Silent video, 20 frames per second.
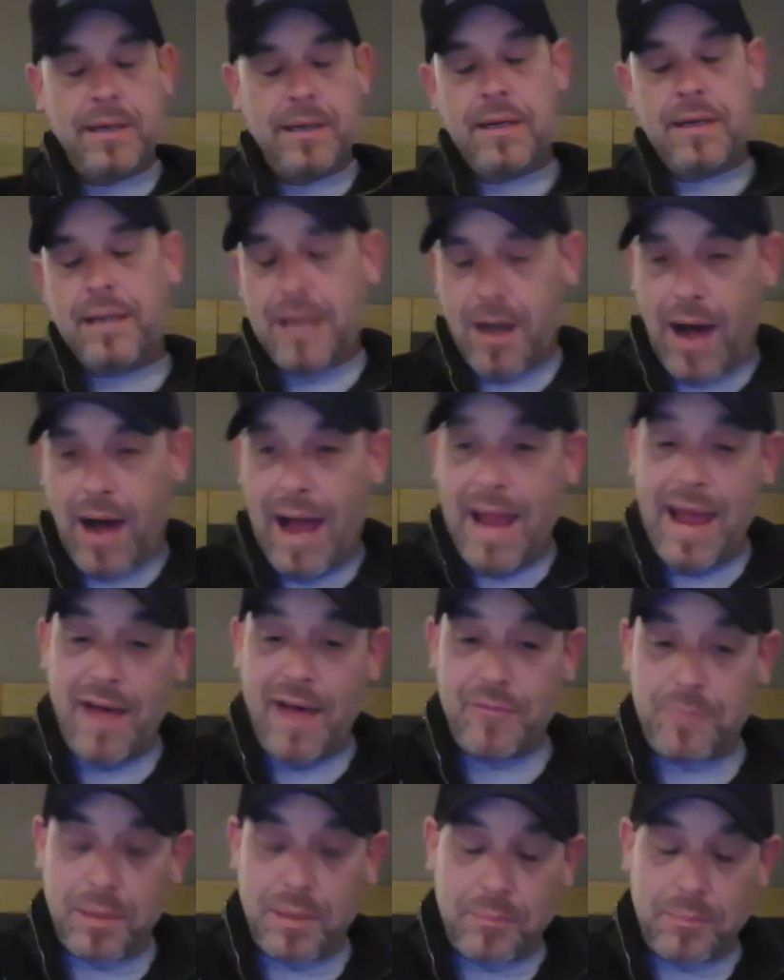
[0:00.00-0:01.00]
Now, I
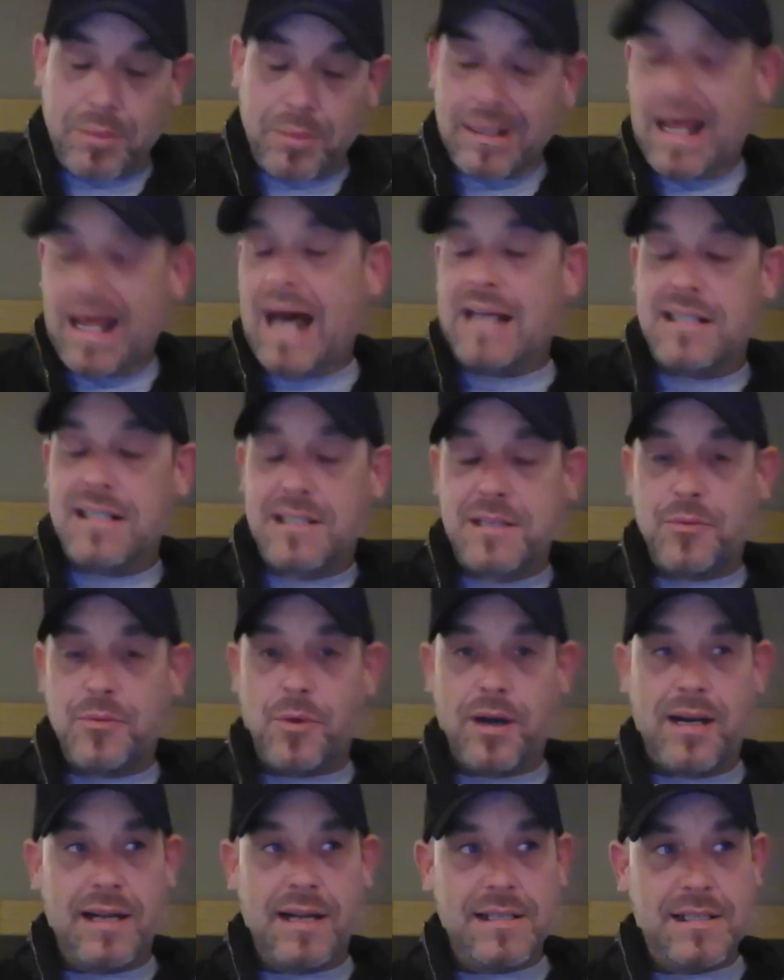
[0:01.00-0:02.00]
have been blessed to
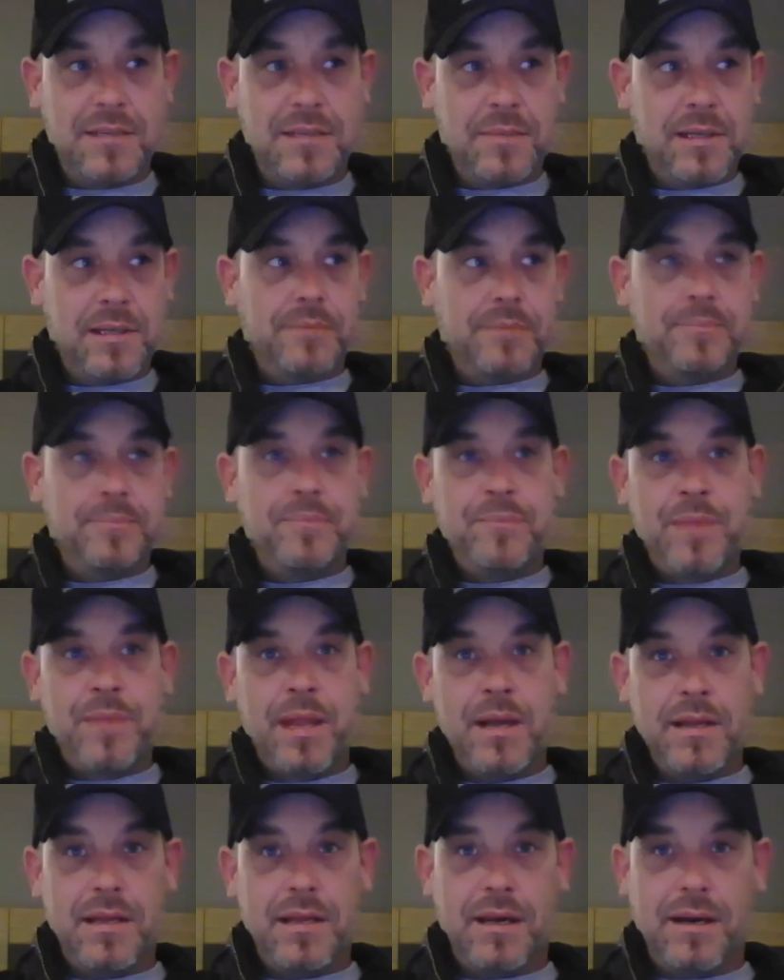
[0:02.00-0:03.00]
work on some of
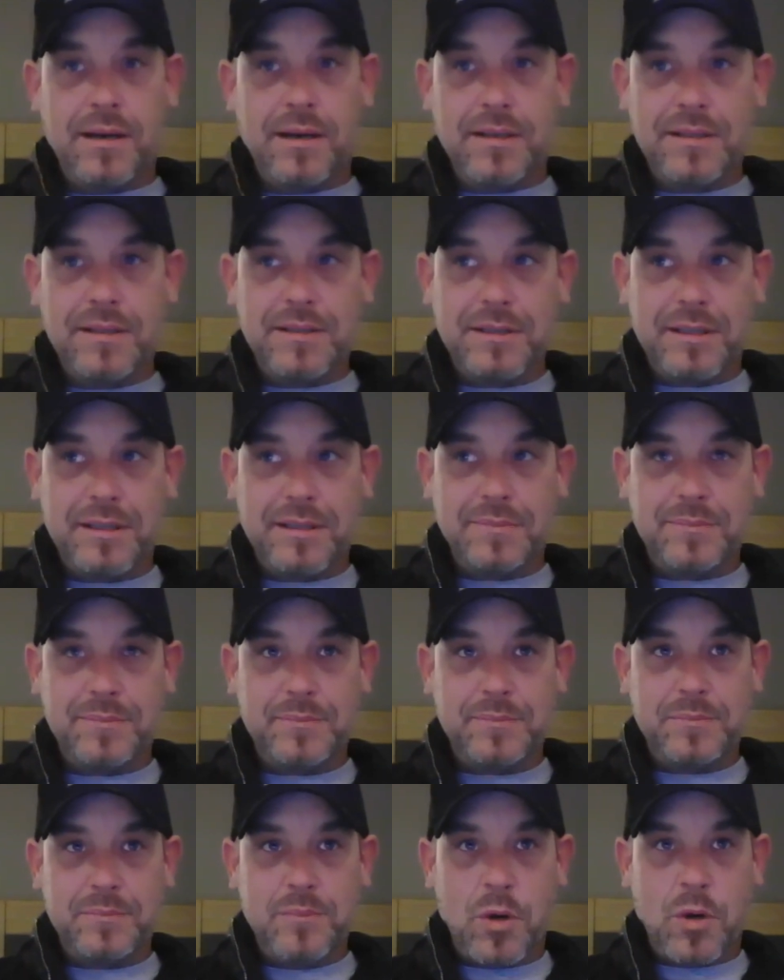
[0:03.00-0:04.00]
the
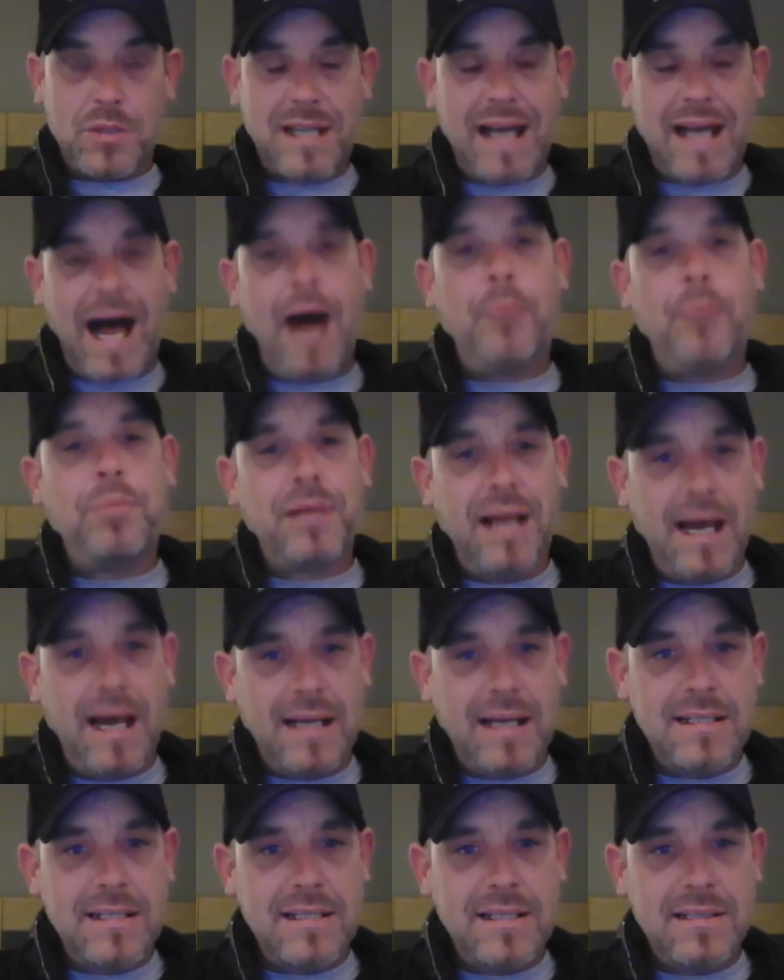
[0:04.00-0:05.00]
most
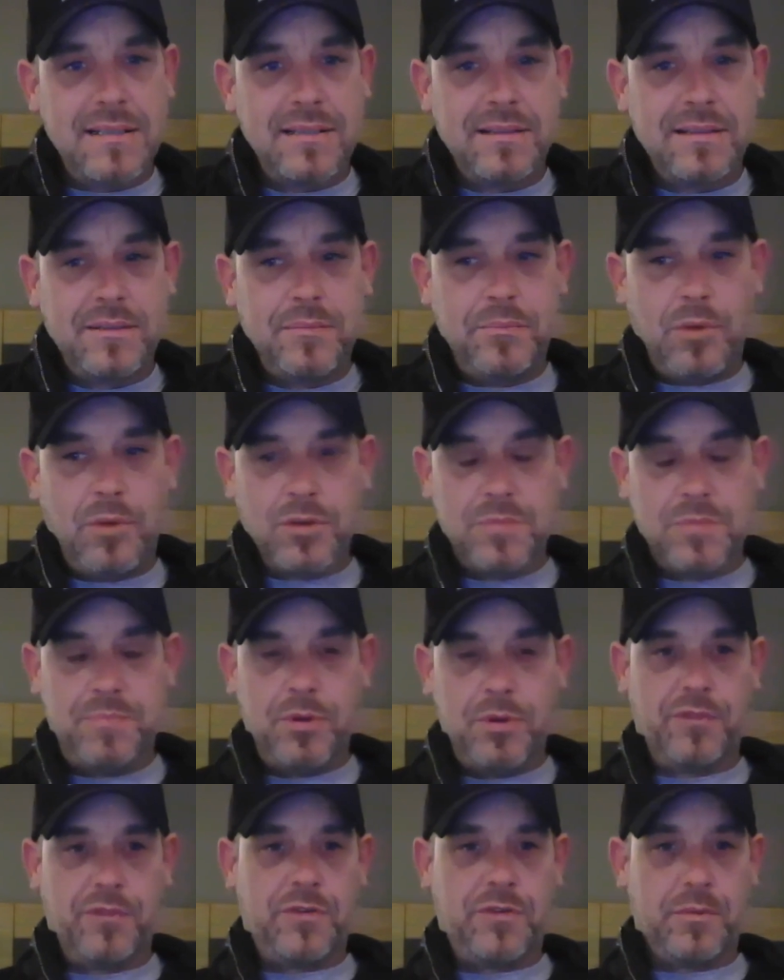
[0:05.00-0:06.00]
complex, most
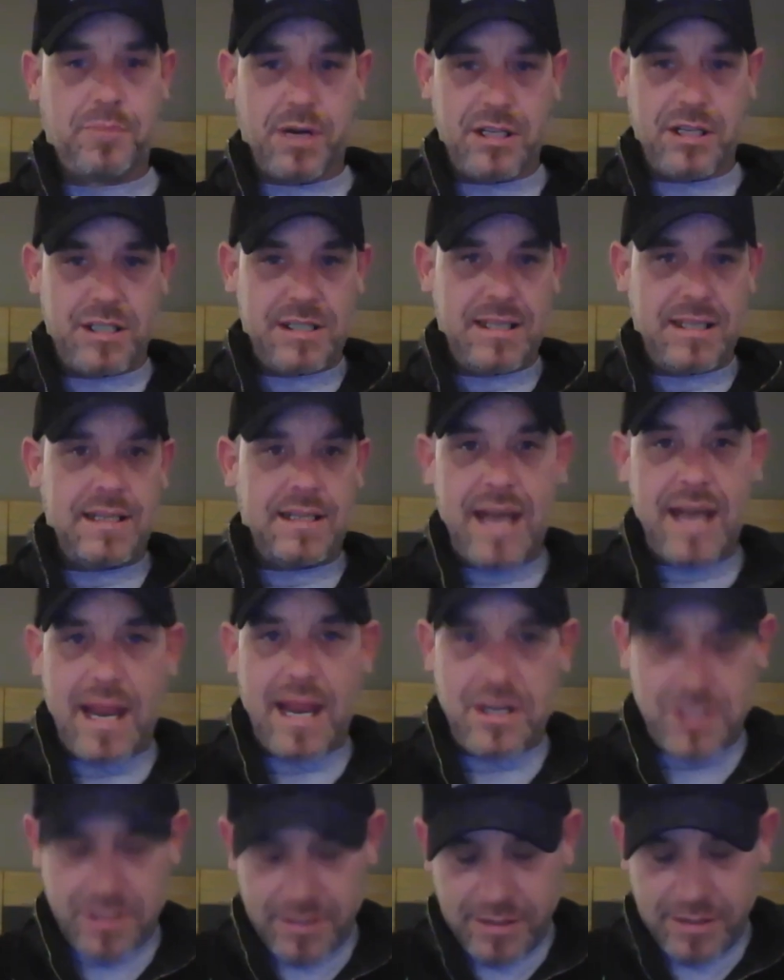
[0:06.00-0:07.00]
beautiful bridges in the
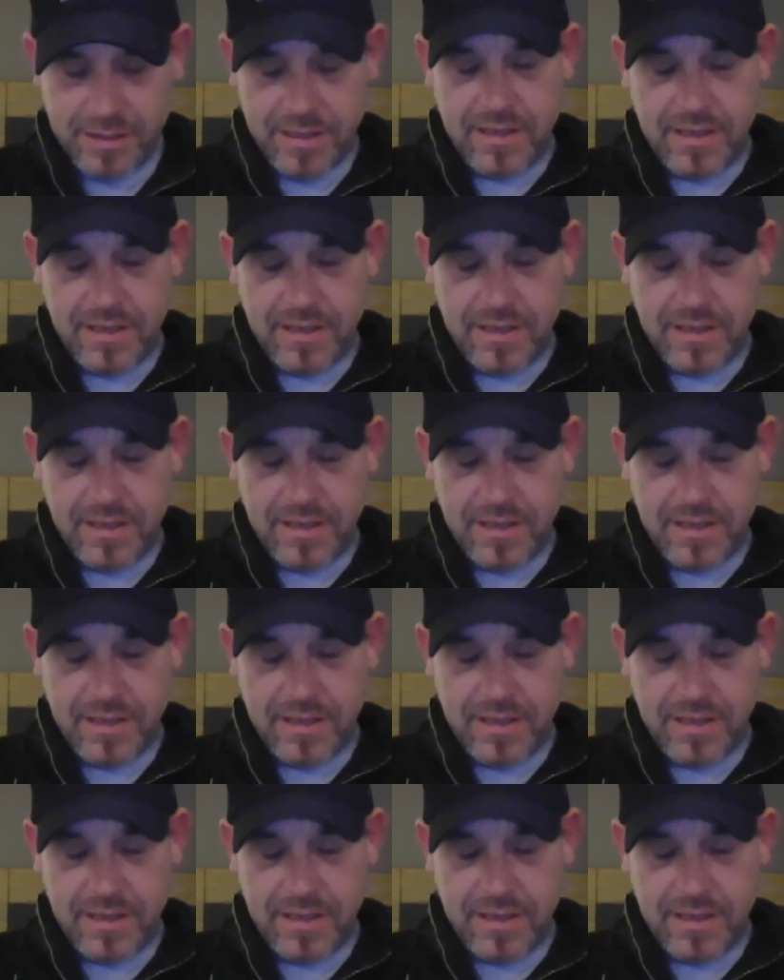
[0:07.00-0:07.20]
nation.